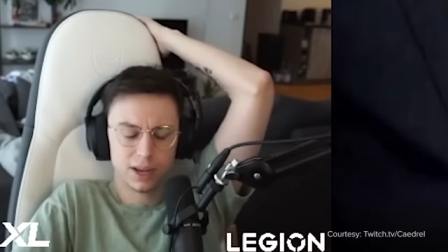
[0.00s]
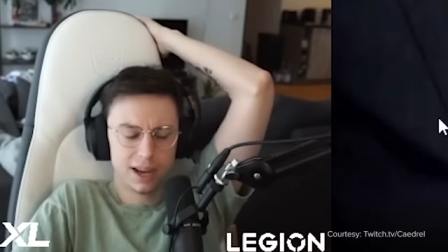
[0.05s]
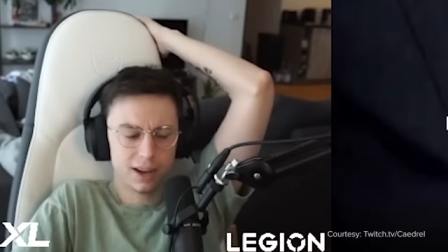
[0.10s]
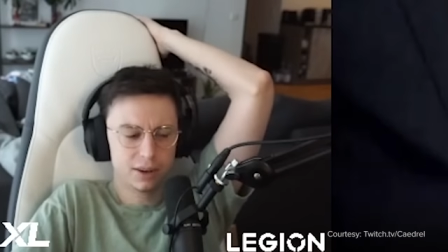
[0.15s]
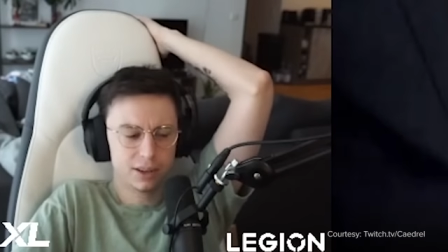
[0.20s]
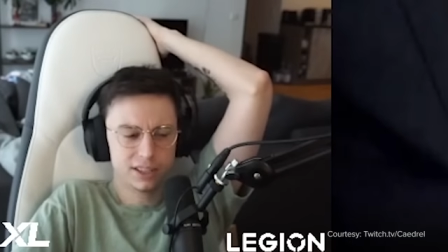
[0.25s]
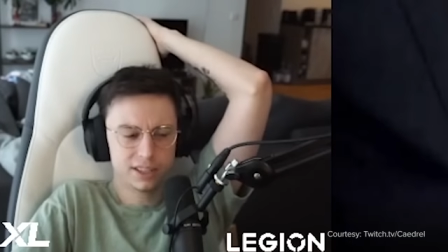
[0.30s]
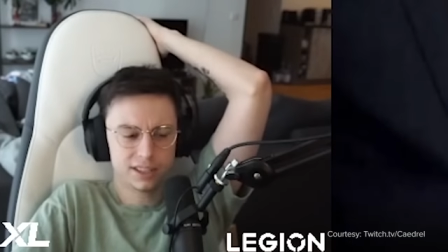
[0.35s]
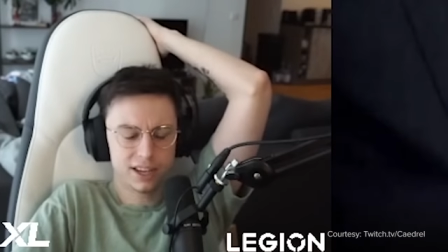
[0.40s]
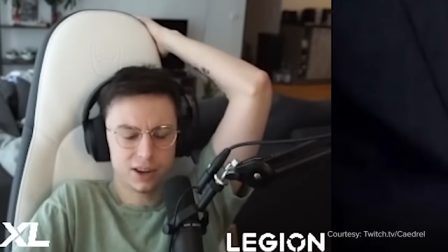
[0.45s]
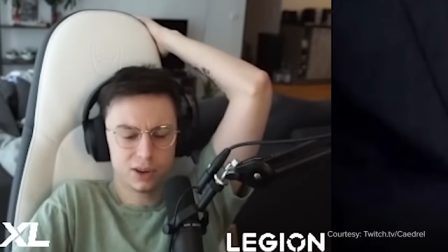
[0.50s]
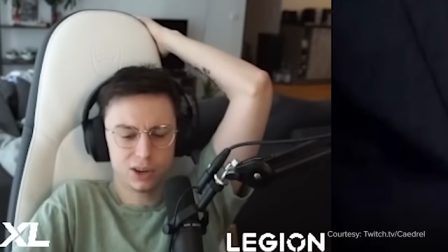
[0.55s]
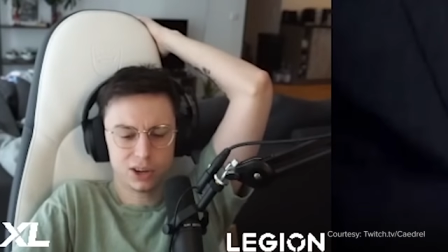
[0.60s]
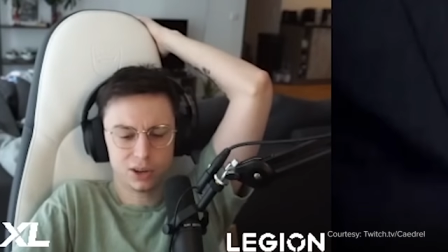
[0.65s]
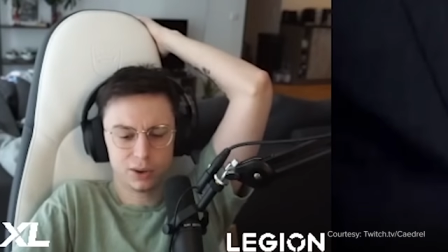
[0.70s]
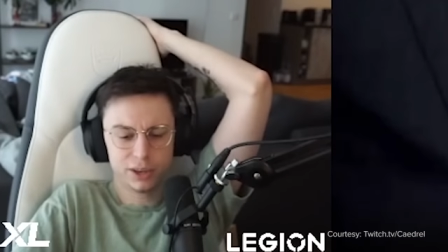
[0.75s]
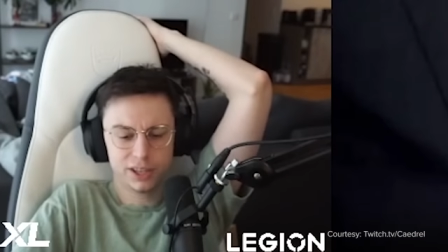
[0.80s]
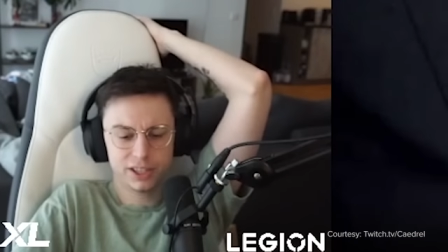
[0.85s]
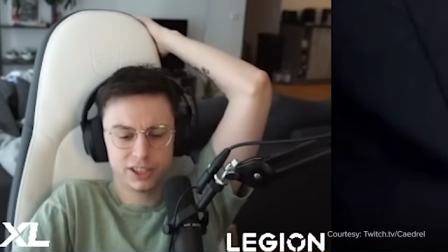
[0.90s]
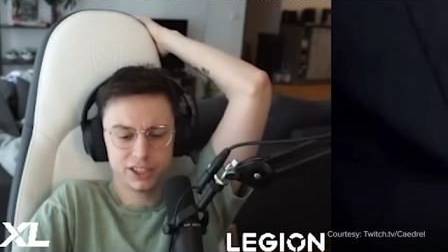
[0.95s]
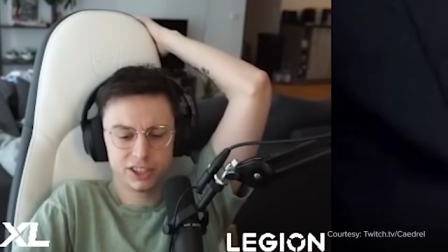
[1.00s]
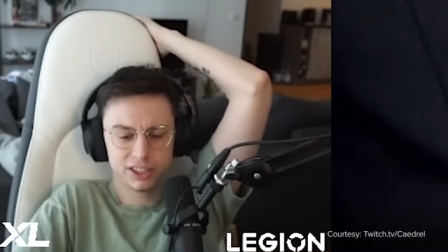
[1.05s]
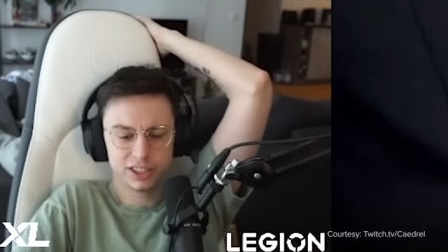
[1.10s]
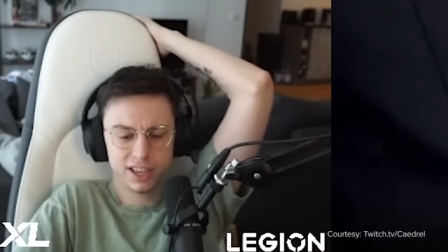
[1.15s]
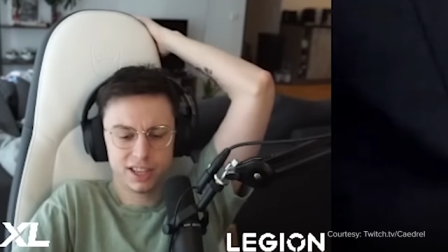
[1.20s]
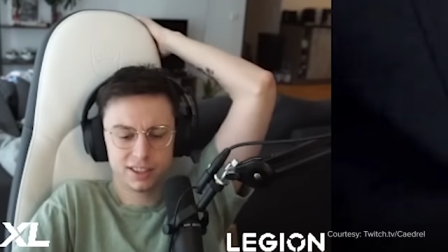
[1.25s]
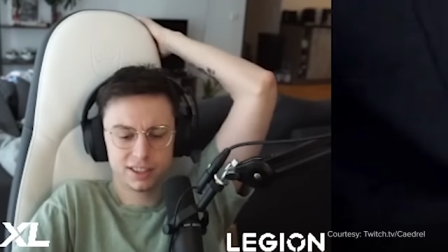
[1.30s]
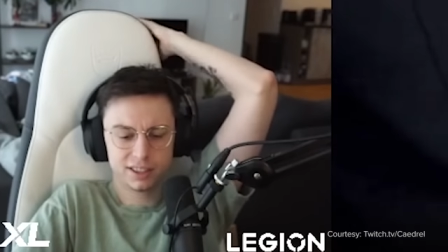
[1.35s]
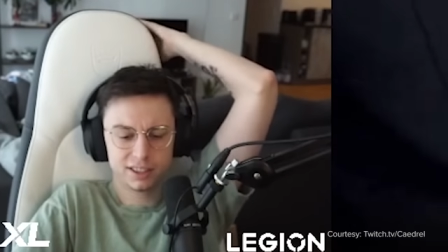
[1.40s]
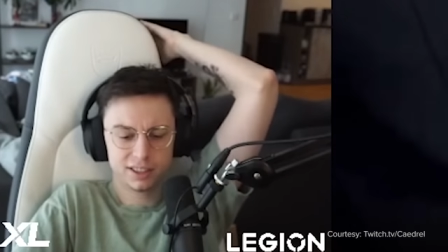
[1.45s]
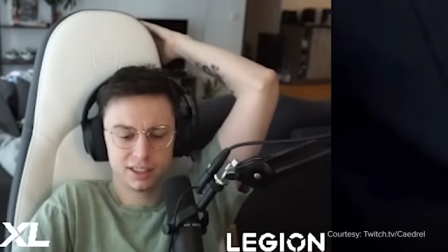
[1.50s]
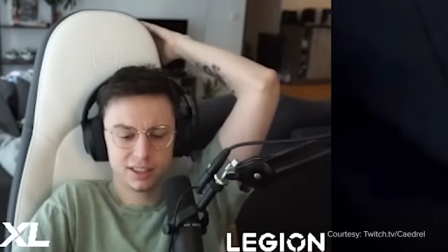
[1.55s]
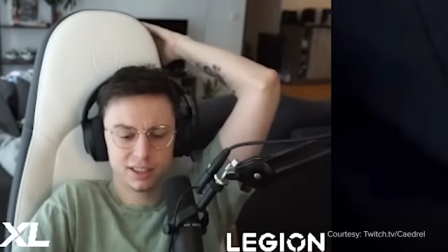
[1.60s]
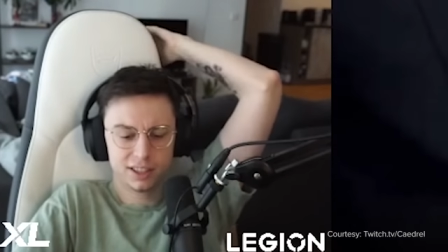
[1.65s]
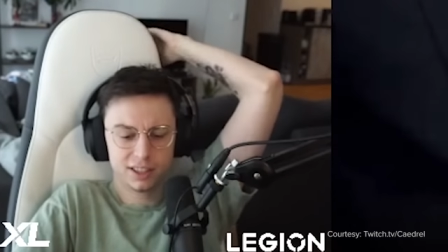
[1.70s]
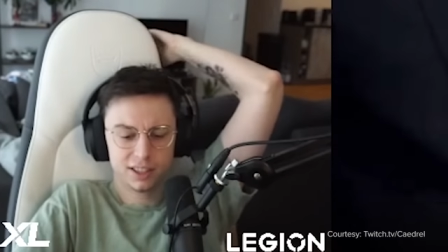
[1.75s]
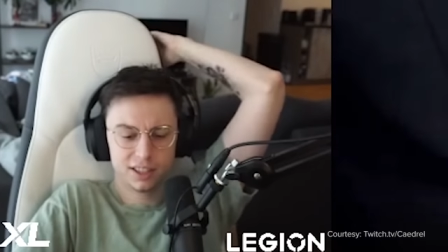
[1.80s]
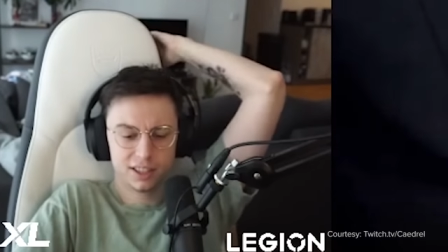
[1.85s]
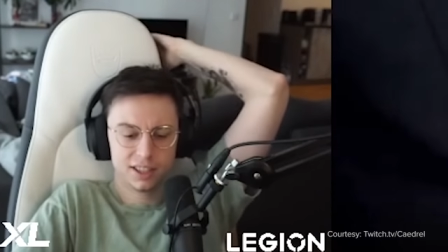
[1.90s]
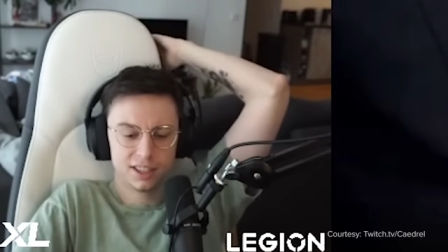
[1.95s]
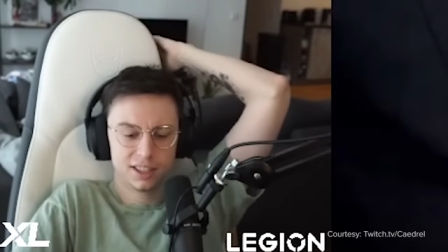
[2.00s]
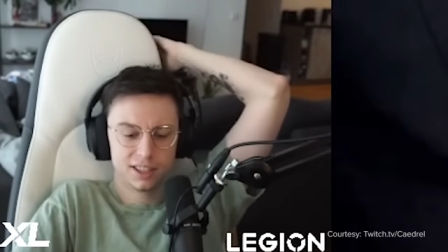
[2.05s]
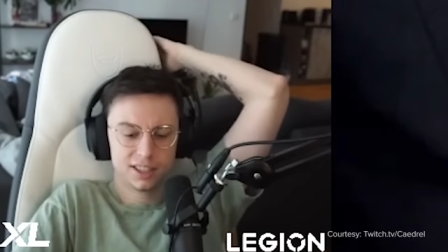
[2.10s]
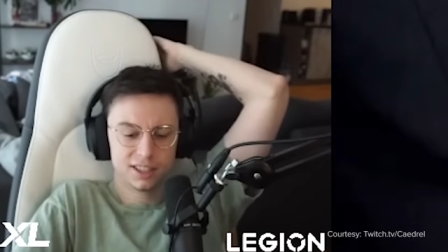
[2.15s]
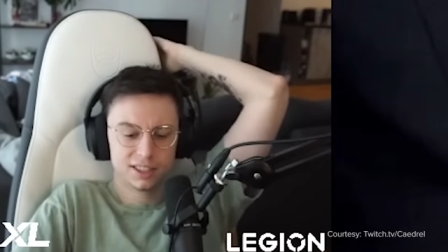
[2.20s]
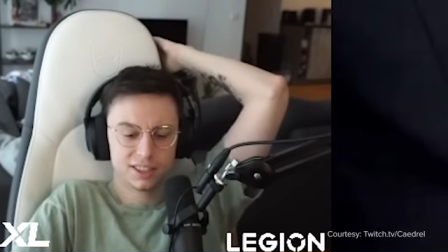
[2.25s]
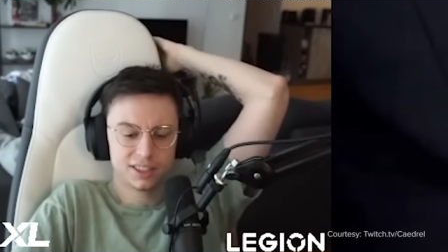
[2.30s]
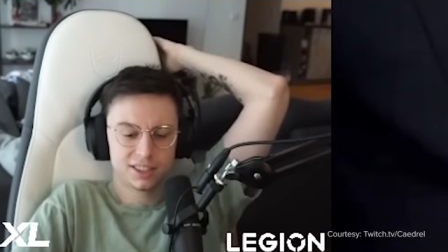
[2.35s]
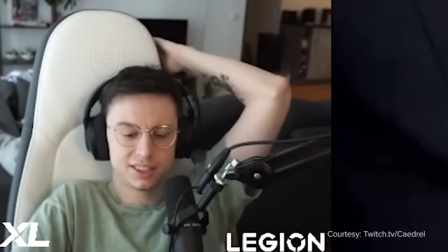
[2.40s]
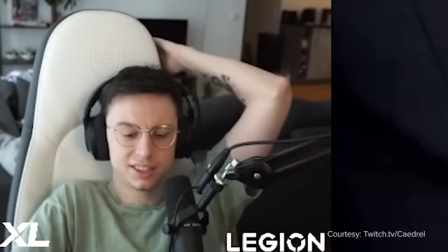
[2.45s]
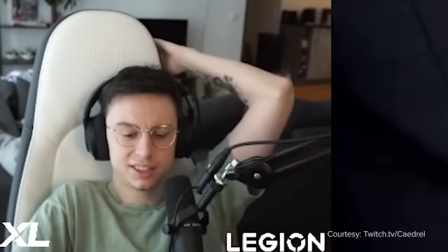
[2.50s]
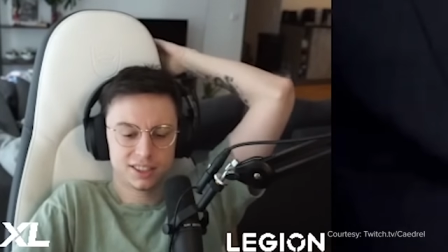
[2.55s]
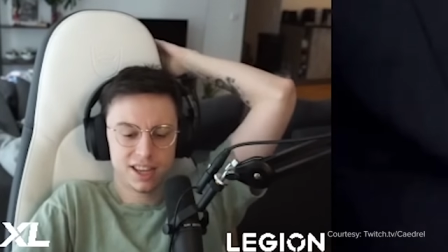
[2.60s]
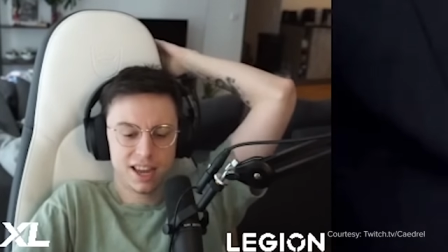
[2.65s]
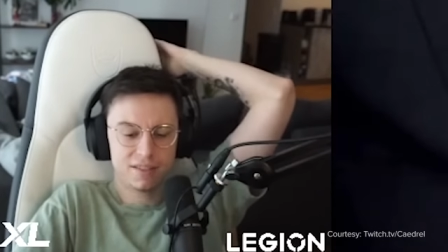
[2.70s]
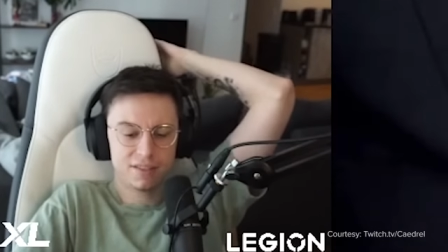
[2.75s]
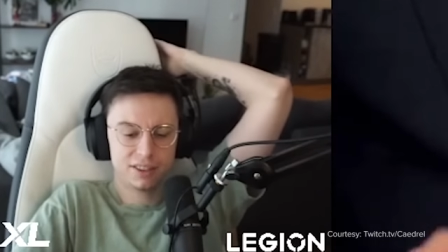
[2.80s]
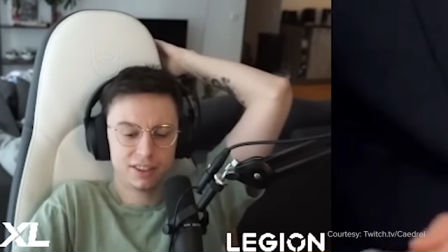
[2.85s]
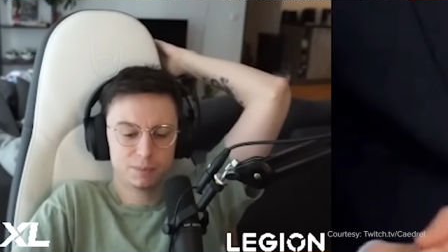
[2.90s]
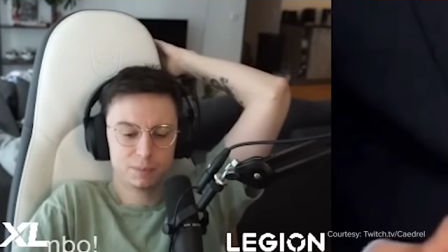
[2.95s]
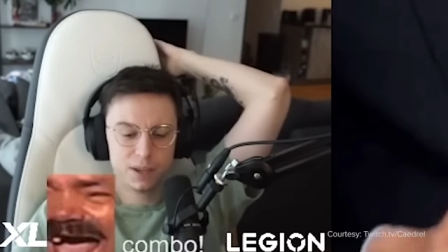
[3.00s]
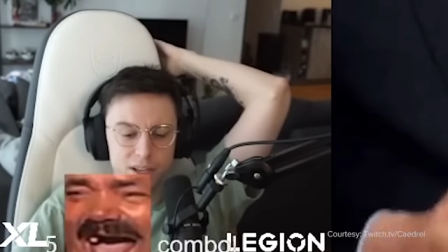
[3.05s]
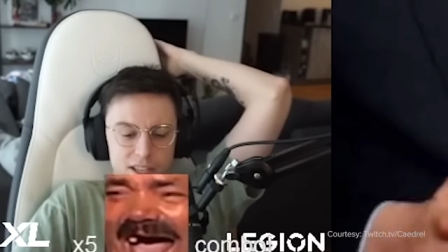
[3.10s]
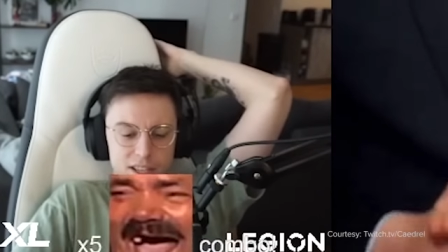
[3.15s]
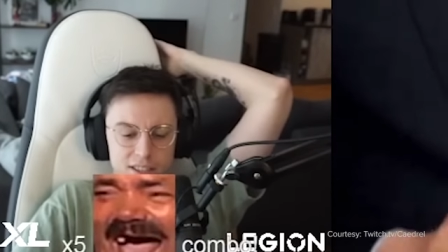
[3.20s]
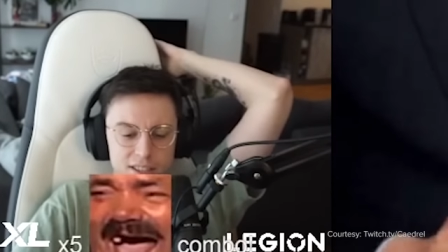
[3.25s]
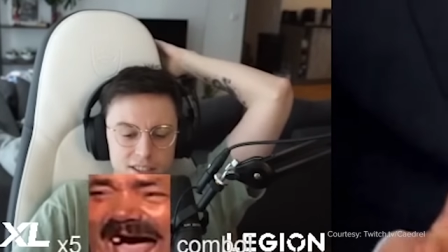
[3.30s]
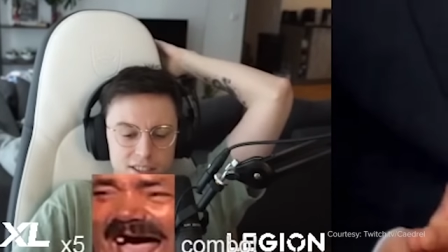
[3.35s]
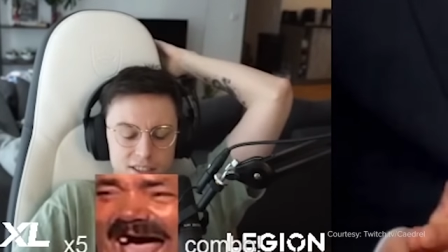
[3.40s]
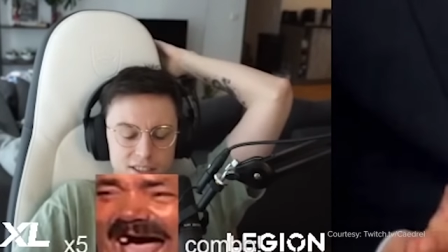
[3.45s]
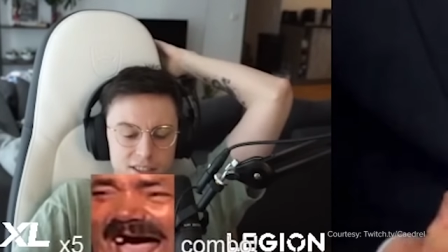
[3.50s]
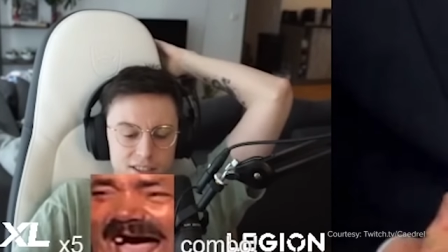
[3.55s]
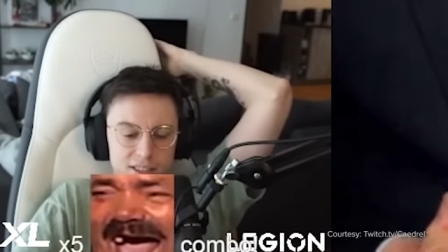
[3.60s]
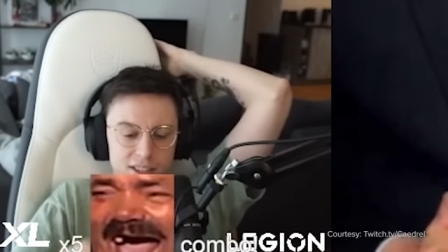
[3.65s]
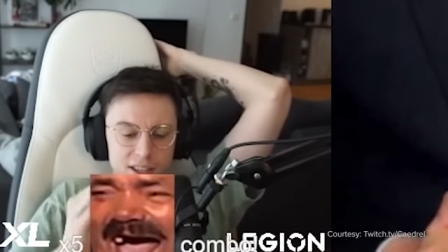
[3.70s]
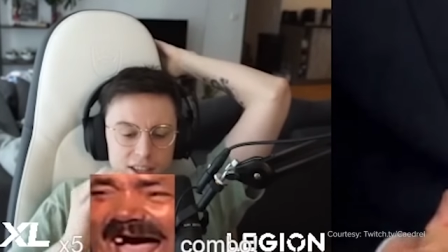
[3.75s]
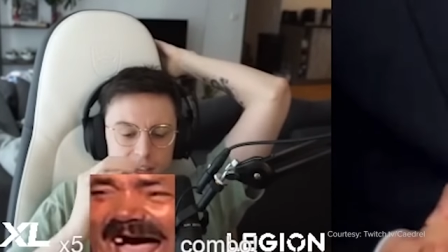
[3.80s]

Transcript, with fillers: How is how cringe is that? Seven minutes?